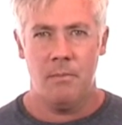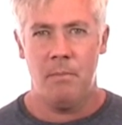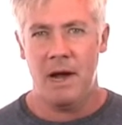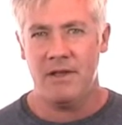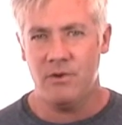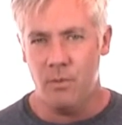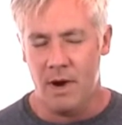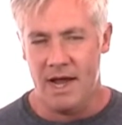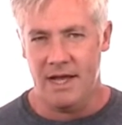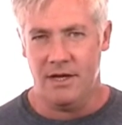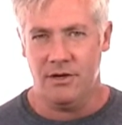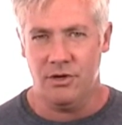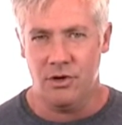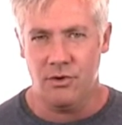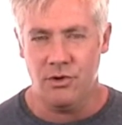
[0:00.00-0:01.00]
by the
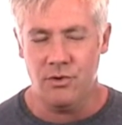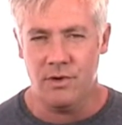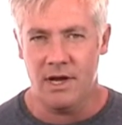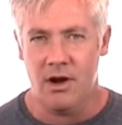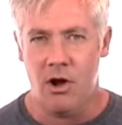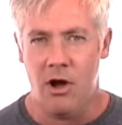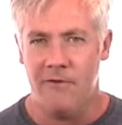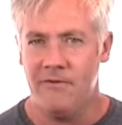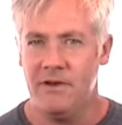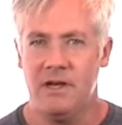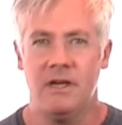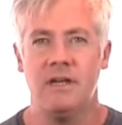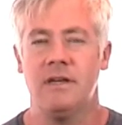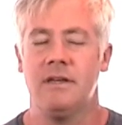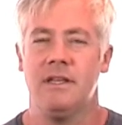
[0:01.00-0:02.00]
way, you can
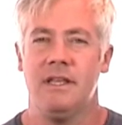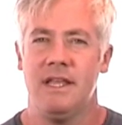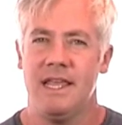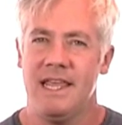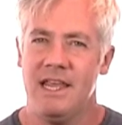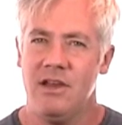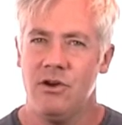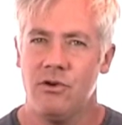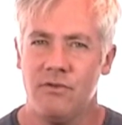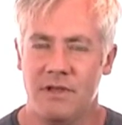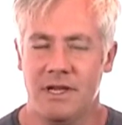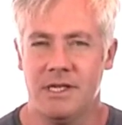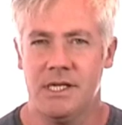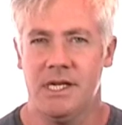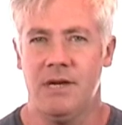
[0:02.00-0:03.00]
often hear
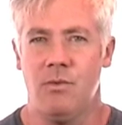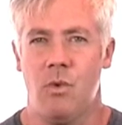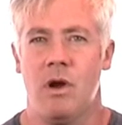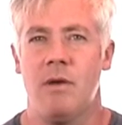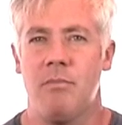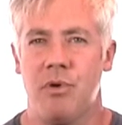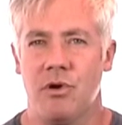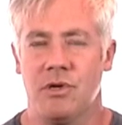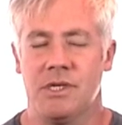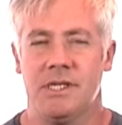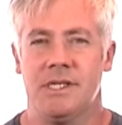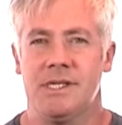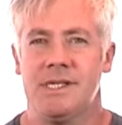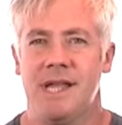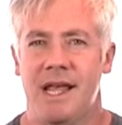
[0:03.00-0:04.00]
this in what a
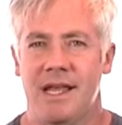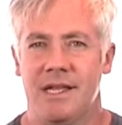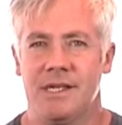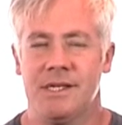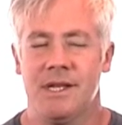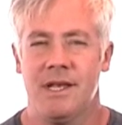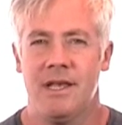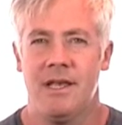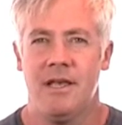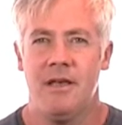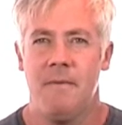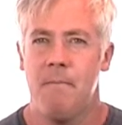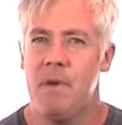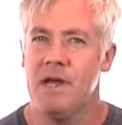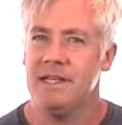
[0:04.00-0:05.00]
person says,
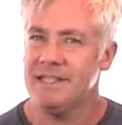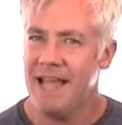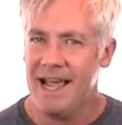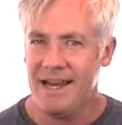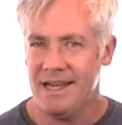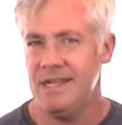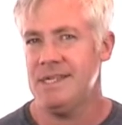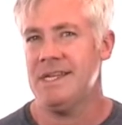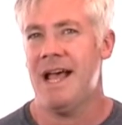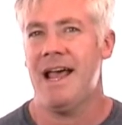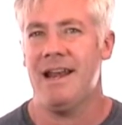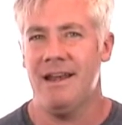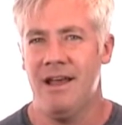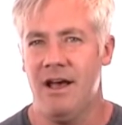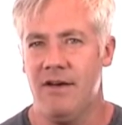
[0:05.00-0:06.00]
but that is
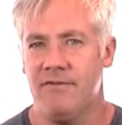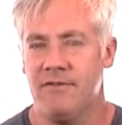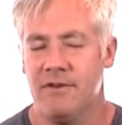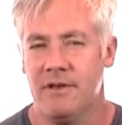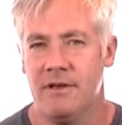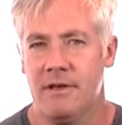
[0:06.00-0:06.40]
not enough.